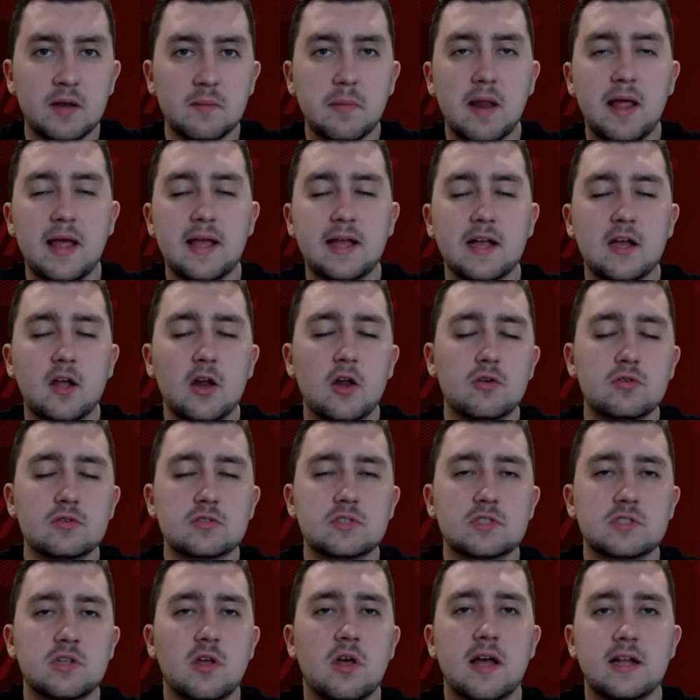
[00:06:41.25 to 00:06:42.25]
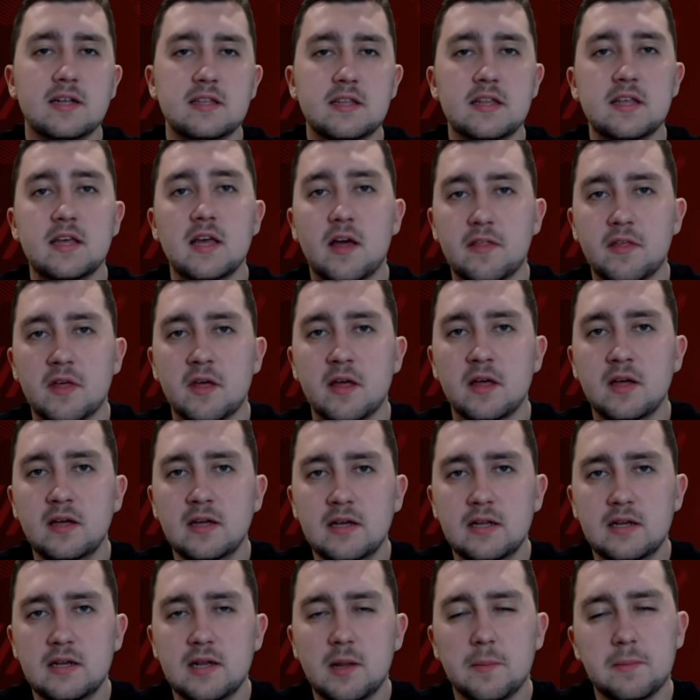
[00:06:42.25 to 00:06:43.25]
playing alongside the other
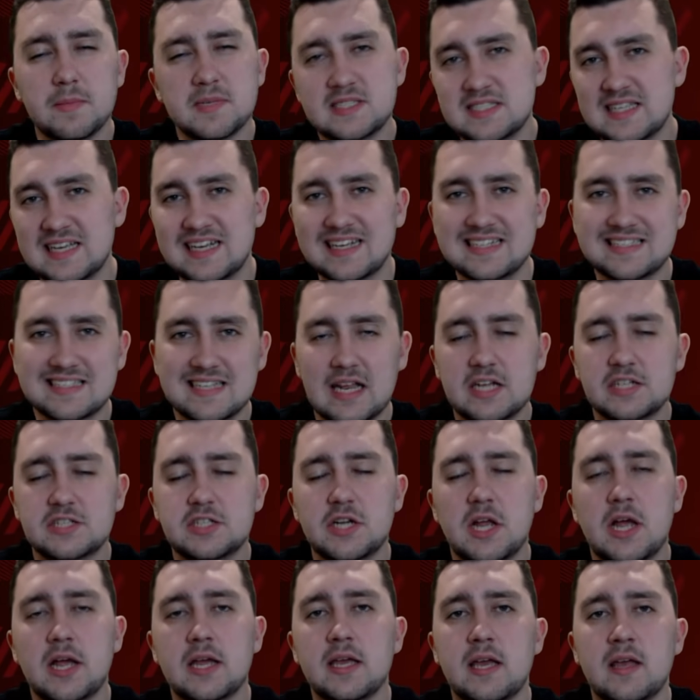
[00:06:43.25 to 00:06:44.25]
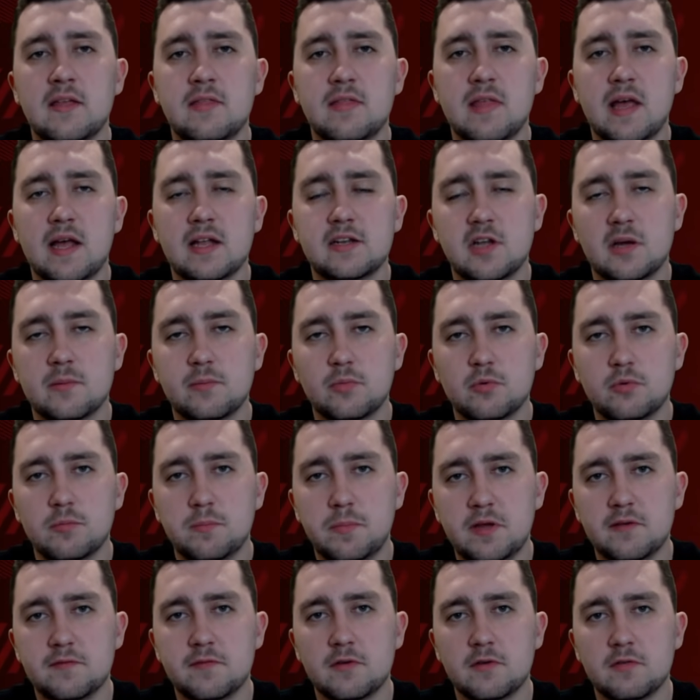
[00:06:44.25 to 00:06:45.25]
number 6/8 in that double
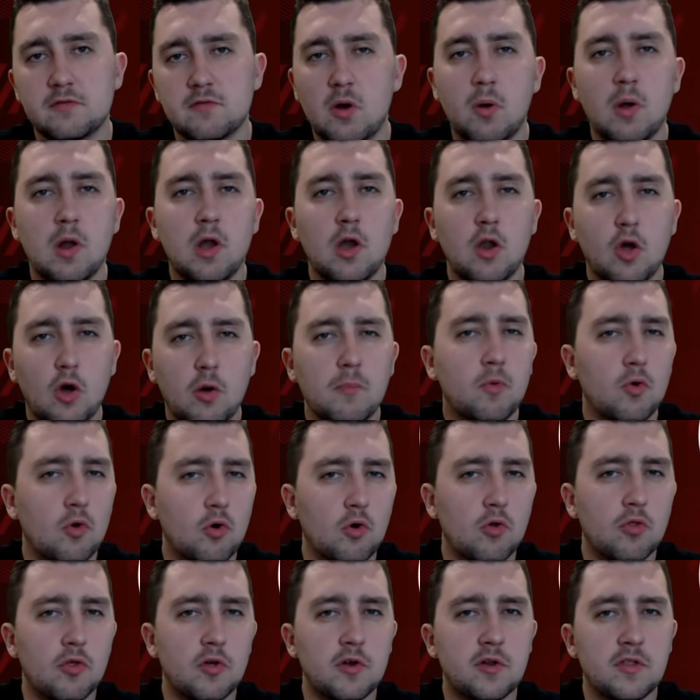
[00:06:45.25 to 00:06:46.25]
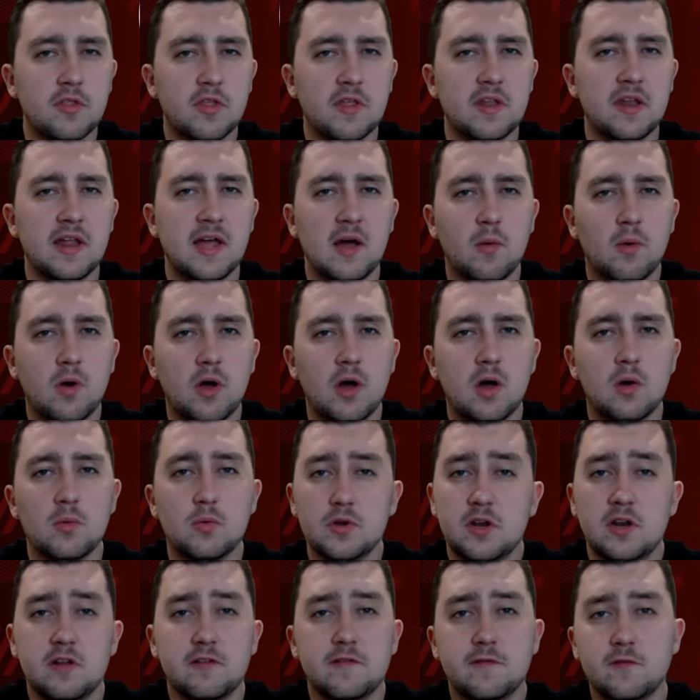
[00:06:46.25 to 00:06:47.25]
pivot role a lot more than Aouar would
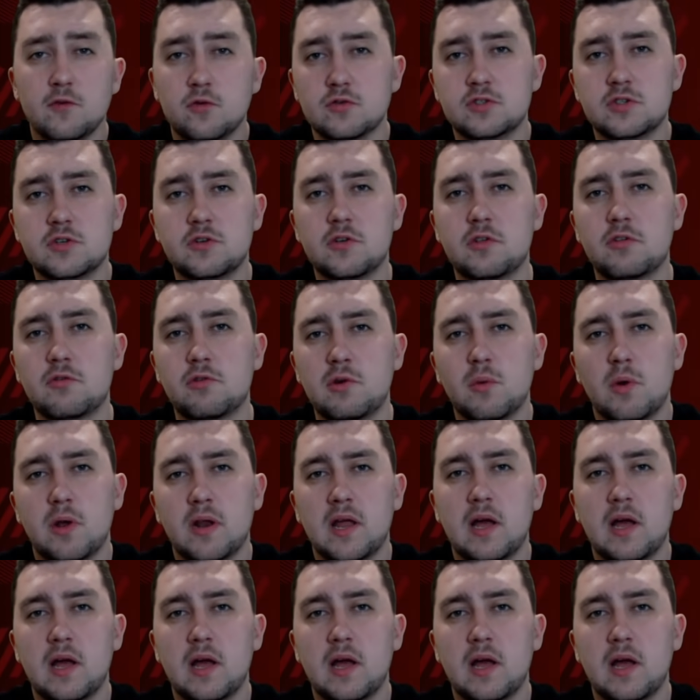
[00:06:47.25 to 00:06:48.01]
in a 4-2-3-1.